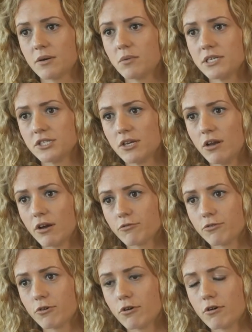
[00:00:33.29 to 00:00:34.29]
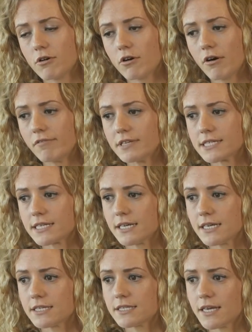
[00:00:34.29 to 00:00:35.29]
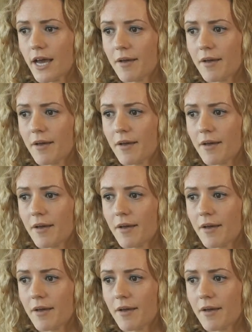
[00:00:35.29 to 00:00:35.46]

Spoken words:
that we do look for obviously is